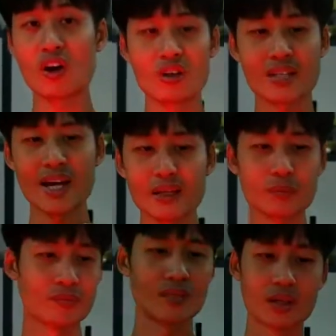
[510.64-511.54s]

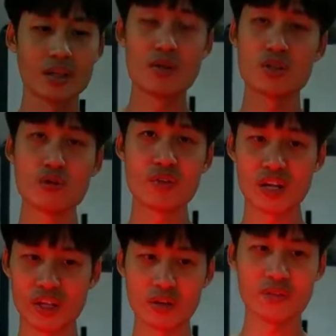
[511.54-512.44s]
contact, there is no
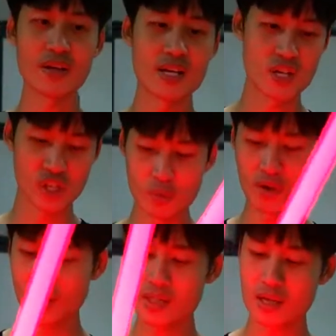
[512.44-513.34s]
flashing of light, there's
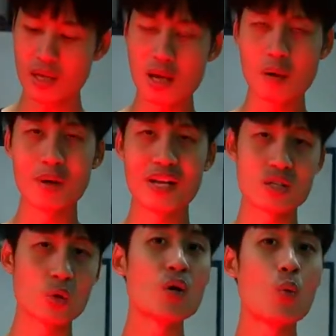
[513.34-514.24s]
shimmerings, but there's
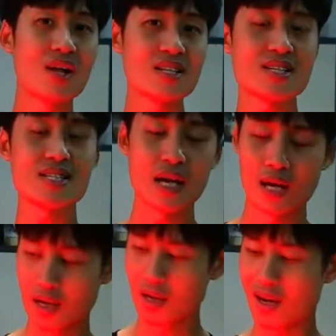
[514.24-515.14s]
only one
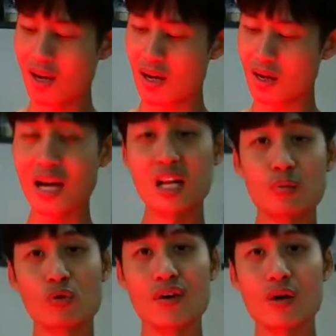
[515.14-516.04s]
color
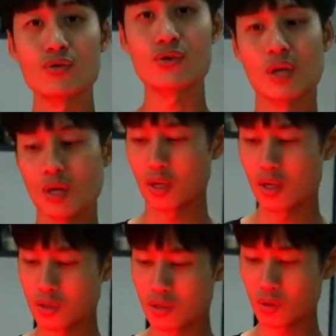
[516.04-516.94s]
profiles.
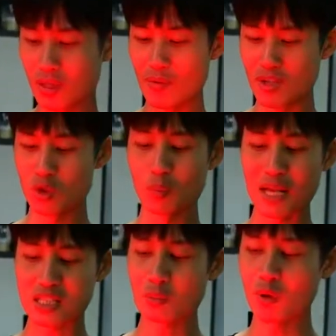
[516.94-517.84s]
So there is no
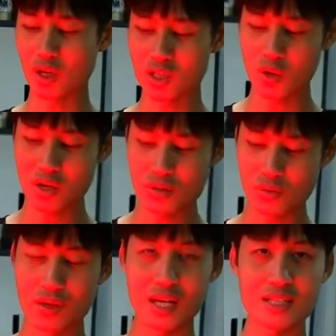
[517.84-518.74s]
blaster block as well. As you
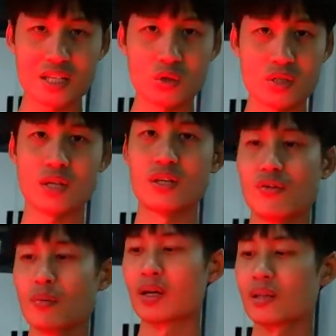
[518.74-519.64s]
realize, there's no
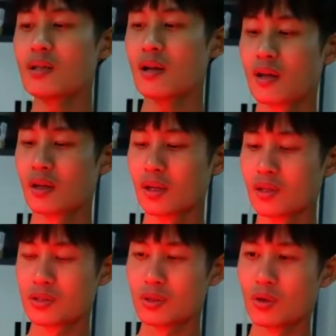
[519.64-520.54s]
secondary button.
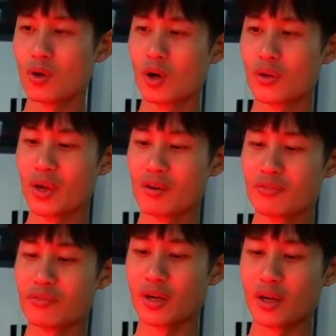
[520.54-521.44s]
So all you have
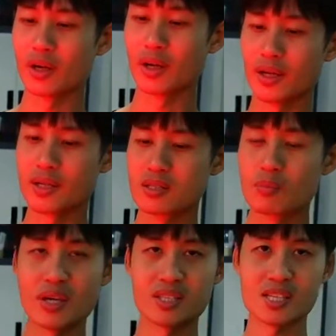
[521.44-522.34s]
is
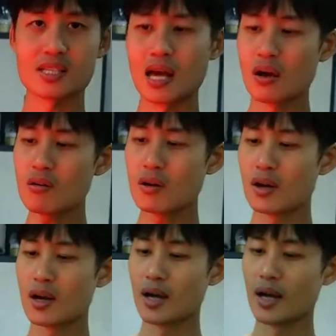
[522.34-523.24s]
basic sound,
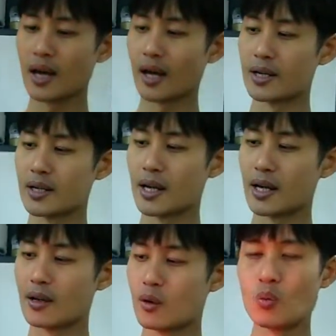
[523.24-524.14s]
and
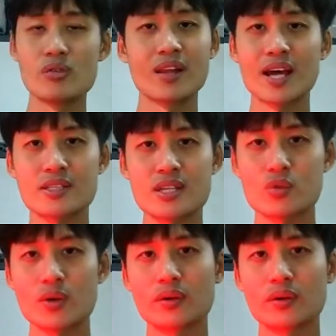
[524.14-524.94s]
then with lights as well.